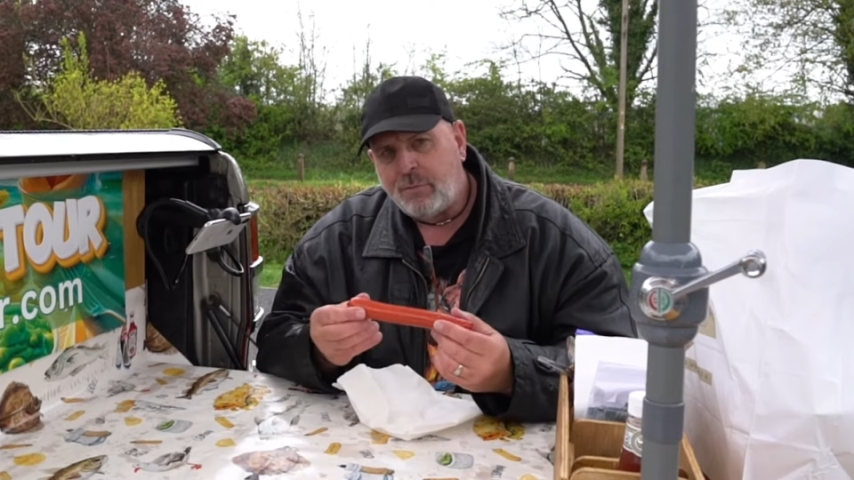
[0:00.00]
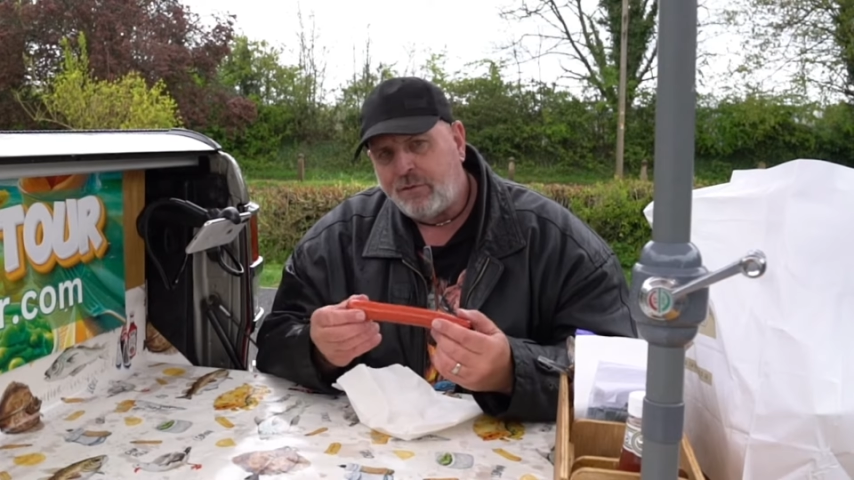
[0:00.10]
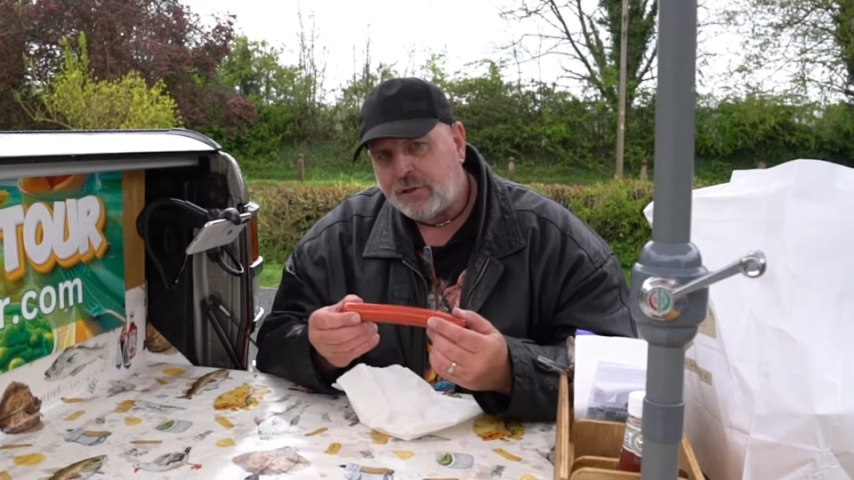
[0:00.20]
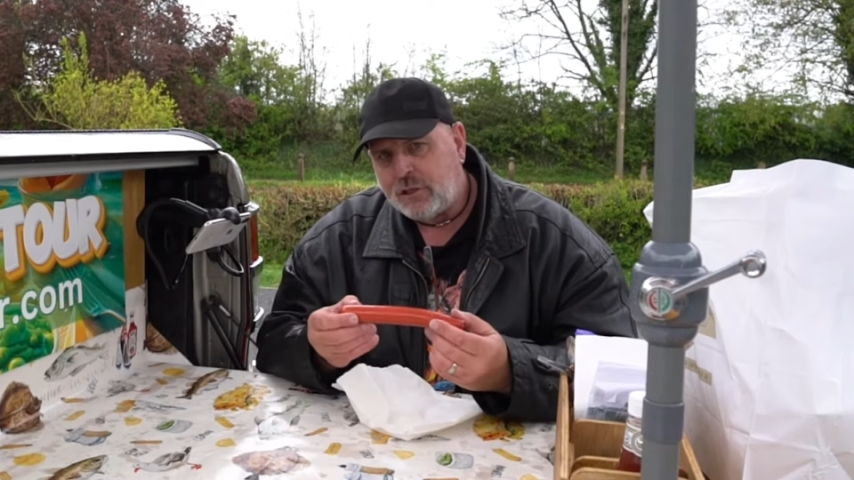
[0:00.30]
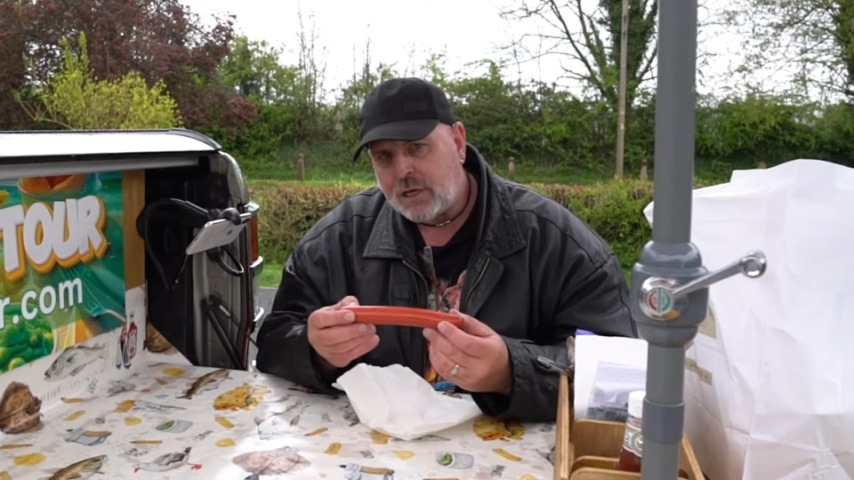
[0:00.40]
the
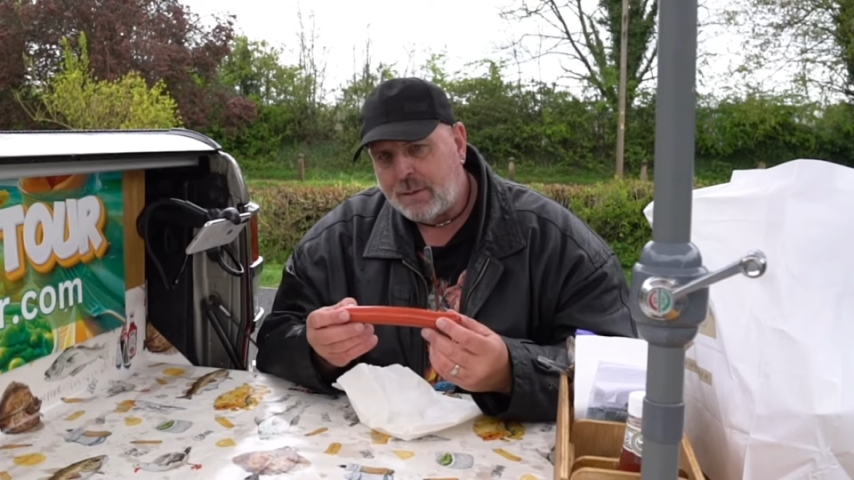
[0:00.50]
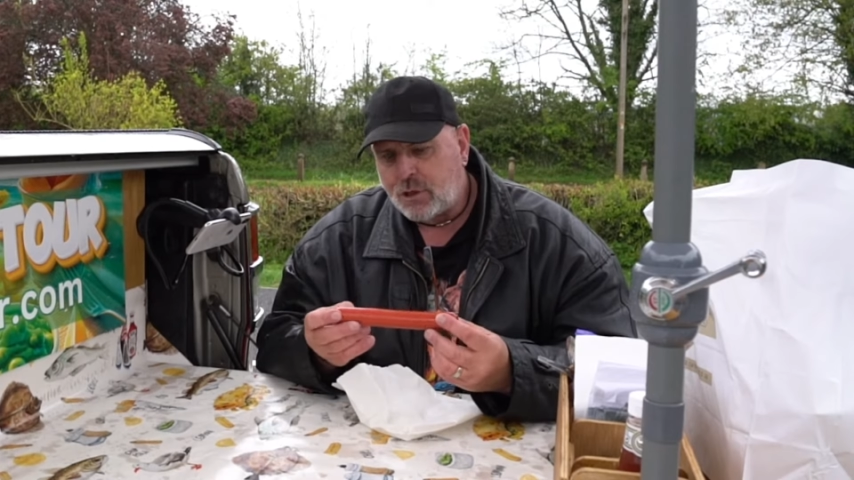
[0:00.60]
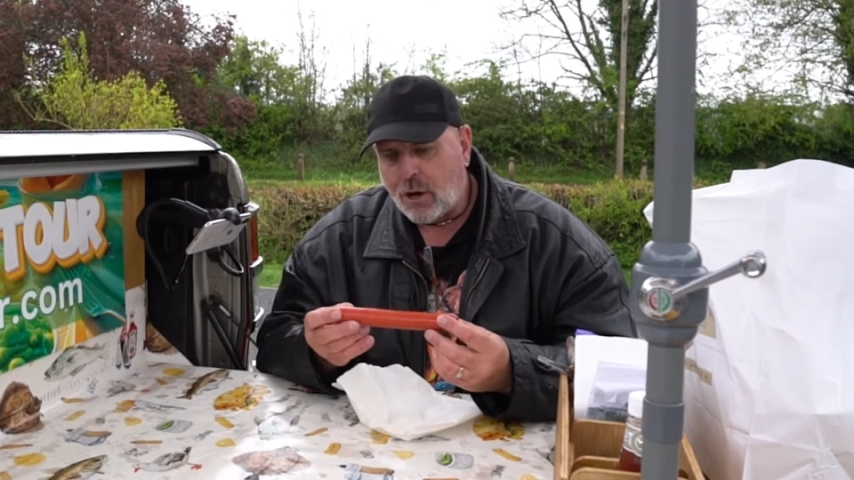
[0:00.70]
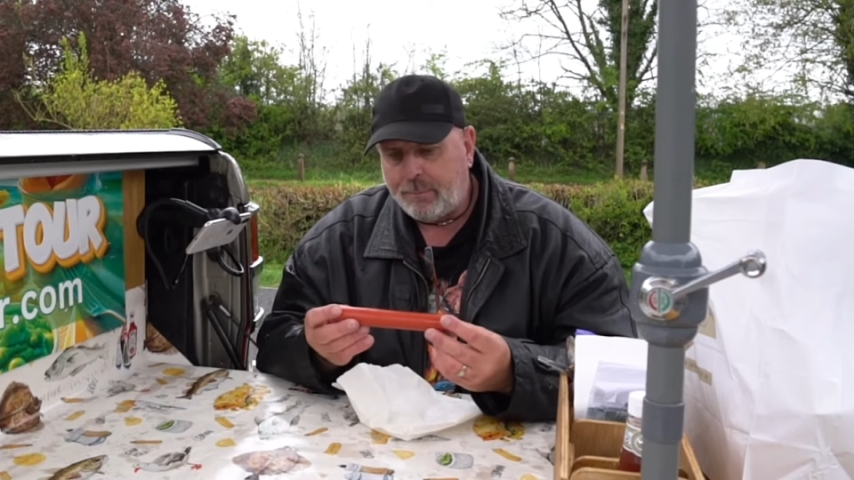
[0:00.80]
fish and chip shop.